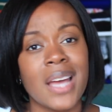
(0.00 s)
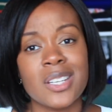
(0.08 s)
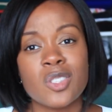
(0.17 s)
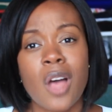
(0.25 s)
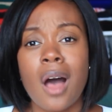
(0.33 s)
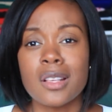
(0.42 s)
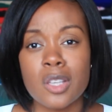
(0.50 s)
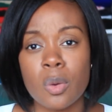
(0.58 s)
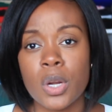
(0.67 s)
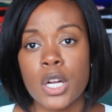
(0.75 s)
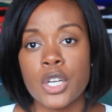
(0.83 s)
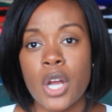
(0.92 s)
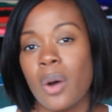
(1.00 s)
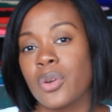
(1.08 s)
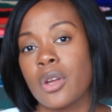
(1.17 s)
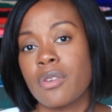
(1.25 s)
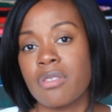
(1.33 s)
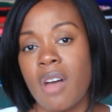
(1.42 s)
I just also want to know
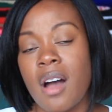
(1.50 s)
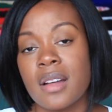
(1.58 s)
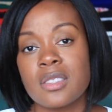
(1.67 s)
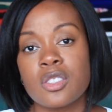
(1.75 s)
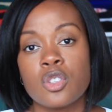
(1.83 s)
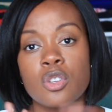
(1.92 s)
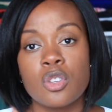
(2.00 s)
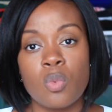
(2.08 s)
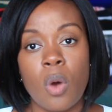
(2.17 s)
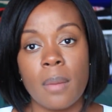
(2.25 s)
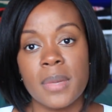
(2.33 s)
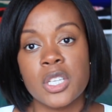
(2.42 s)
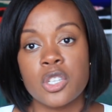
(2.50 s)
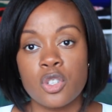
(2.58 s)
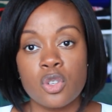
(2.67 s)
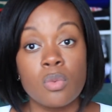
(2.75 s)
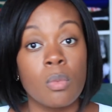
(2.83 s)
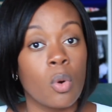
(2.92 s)
your thoughts. Do you want me to
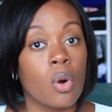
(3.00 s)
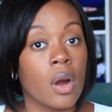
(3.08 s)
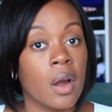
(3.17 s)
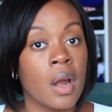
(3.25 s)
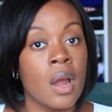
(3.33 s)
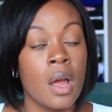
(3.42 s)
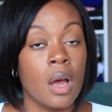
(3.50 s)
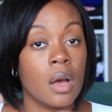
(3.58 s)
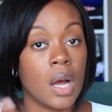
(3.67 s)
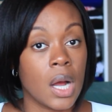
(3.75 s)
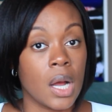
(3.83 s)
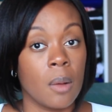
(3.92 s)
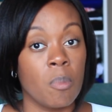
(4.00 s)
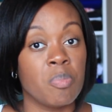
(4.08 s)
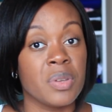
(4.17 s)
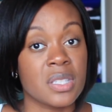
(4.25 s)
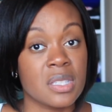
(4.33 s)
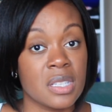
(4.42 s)
do more um,
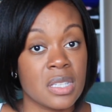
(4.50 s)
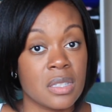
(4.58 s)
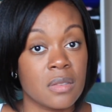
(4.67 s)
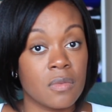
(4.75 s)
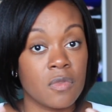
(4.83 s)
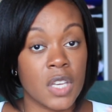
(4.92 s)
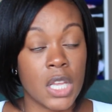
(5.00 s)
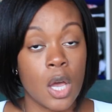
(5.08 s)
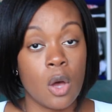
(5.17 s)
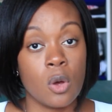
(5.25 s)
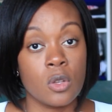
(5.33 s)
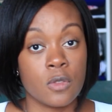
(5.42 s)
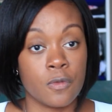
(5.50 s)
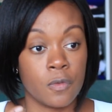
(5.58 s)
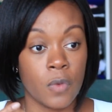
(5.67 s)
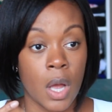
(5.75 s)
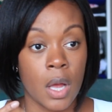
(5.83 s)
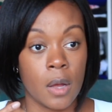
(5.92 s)
business videos,
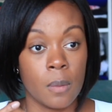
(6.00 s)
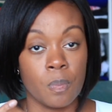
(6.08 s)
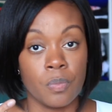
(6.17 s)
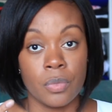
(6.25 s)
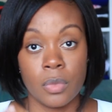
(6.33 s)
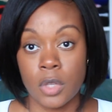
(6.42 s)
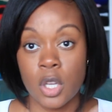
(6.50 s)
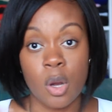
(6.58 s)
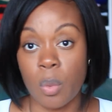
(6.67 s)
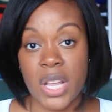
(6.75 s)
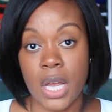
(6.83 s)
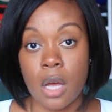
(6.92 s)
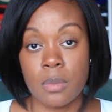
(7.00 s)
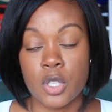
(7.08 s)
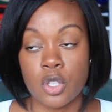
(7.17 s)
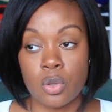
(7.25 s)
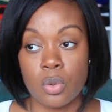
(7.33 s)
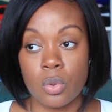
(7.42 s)
um, you know, when it
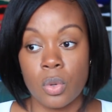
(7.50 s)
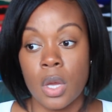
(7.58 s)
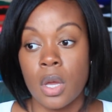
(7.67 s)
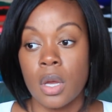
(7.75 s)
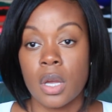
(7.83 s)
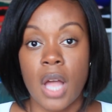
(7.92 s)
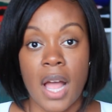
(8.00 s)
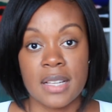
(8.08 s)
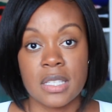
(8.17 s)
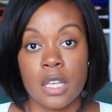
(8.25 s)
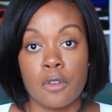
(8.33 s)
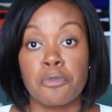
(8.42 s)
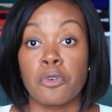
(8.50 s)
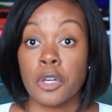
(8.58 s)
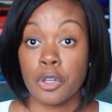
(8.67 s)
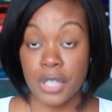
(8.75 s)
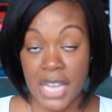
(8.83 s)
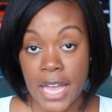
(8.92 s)
comes to content for
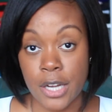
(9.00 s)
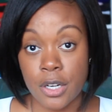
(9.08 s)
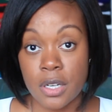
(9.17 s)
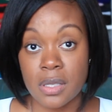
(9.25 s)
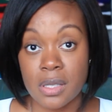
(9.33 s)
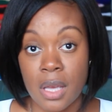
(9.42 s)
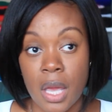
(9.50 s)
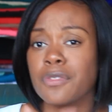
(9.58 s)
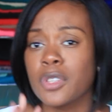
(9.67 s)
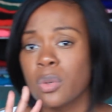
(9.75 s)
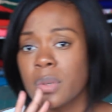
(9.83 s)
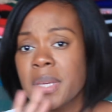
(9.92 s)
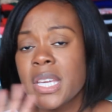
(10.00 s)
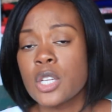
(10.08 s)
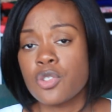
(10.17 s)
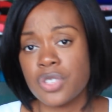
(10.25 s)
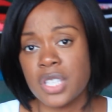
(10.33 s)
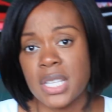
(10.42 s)
creators? If you would be
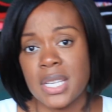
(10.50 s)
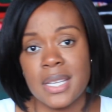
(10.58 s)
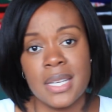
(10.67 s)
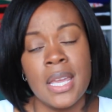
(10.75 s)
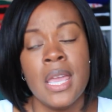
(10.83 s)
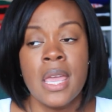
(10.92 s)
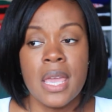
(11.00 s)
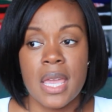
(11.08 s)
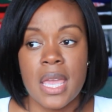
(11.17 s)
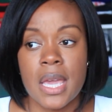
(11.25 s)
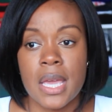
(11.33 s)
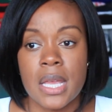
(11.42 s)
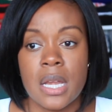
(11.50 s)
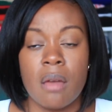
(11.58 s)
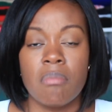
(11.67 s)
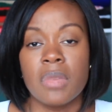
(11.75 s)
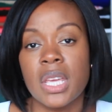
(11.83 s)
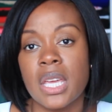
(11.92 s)
interested in
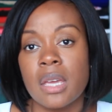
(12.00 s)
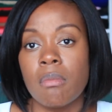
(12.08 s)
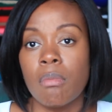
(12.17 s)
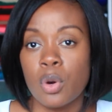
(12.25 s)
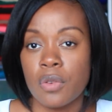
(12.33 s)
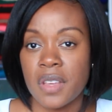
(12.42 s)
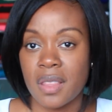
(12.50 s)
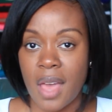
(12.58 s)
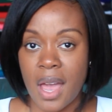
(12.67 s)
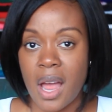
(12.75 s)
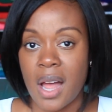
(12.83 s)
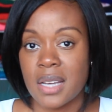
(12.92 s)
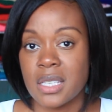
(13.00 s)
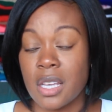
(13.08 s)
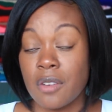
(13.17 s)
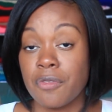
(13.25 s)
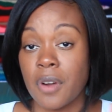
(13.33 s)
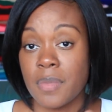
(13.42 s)
me moving that
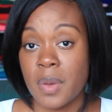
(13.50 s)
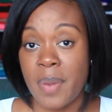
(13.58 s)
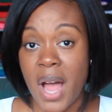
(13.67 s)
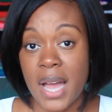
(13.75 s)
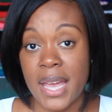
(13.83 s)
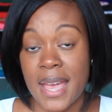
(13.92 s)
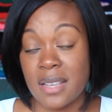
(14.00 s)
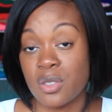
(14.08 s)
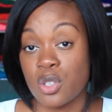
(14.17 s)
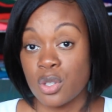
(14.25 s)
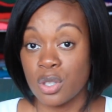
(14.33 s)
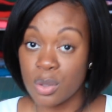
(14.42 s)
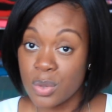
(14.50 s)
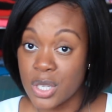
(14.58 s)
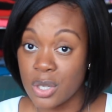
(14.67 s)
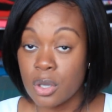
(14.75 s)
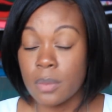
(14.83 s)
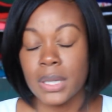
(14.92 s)
content from the podcast to
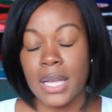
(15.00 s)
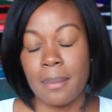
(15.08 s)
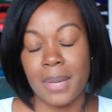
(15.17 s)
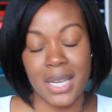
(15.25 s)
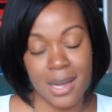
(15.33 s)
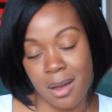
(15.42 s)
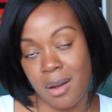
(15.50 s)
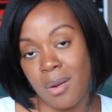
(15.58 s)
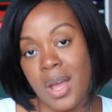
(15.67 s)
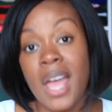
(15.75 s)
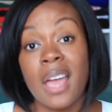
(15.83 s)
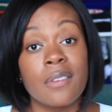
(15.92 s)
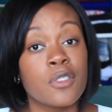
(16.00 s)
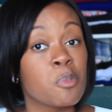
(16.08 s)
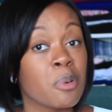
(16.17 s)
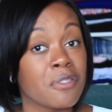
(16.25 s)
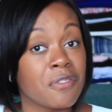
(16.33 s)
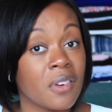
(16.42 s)
YouTube, let me know. If you
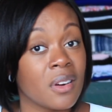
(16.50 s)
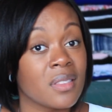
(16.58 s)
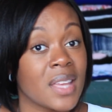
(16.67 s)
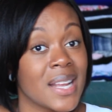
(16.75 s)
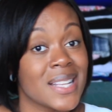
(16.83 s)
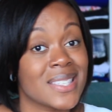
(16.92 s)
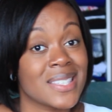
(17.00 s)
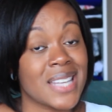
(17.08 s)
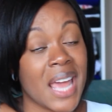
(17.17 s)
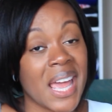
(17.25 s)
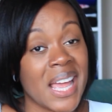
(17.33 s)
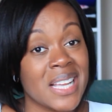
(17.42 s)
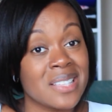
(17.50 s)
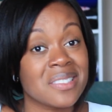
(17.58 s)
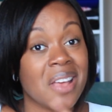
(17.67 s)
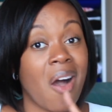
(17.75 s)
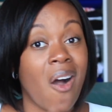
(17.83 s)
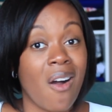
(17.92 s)
prefer that it
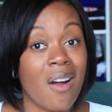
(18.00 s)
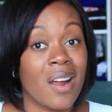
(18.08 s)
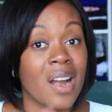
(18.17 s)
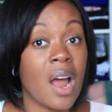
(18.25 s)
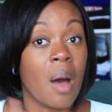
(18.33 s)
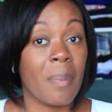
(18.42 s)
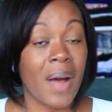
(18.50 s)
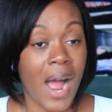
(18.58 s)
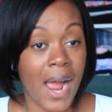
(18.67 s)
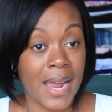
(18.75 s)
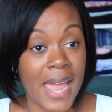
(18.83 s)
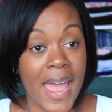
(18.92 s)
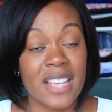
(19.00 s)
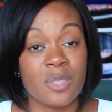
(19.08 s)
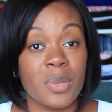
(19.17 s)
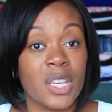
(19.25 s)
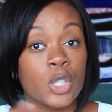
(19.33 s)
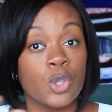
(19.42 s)
stays on a podcast
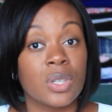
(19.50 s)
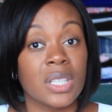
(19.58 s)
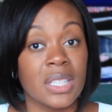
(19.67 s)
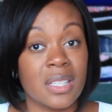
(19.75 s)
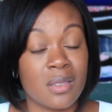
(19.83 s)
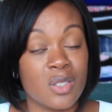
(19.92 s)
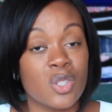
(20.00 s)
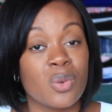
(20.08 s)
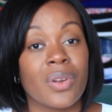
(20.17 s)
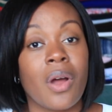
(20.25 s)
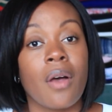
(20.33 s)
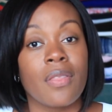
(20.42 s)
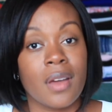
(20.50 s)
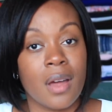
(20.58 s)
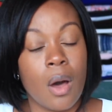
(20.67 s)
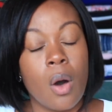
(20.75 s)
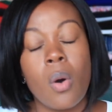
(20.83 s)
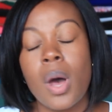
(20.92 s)
because you can listen to it on the
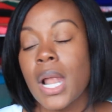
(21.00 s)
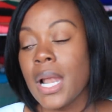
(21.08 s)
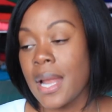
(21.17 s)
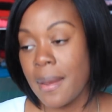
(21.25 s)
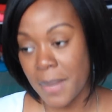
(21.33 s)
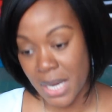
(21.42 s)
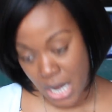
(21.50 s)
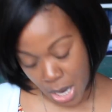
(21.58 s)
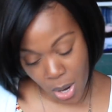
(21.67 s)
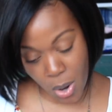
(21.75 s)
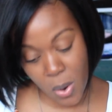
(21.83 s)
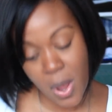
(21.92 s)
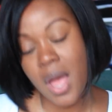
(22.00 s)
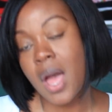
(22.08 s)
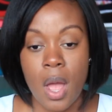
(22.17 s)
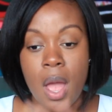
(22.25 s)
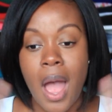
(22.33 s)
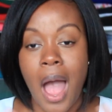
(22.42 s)
go, let me know.
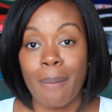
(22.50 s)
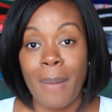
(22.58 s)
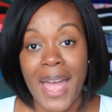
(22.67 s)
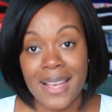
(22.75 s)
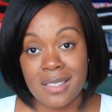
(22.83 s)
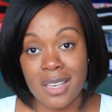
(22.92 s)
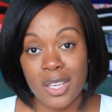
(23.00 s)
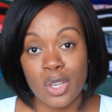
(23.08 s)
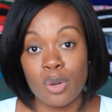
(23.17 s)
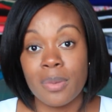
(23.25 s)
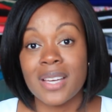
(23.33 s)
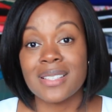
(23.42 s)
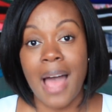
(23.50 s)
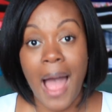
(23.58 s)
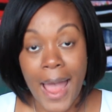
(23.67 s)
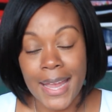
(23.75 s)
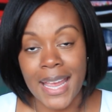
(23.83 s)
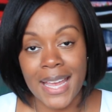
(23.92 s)
I'm asking you because
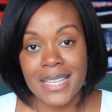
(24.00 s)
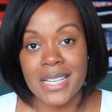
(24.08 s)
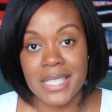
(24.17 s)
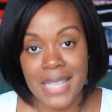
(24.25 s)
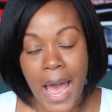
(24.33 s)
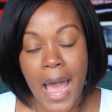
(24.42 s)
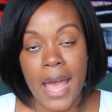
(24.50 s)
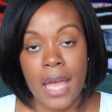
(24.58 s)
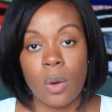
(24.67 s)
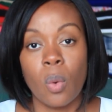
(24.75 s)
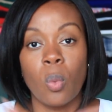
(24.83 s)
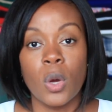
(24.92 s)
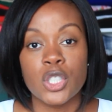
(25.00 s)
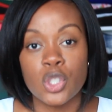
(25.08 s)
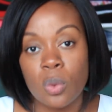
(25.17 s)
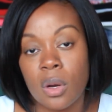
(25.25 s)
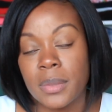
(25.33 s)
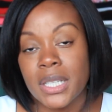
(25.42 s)
I can't decide what
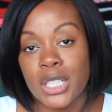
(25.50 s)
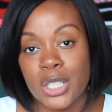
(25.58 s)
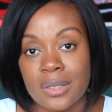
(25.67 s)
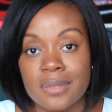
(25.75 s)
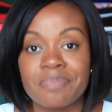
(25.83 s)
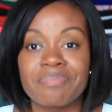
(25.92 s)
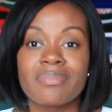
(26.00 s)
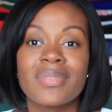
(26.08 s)
you want me to do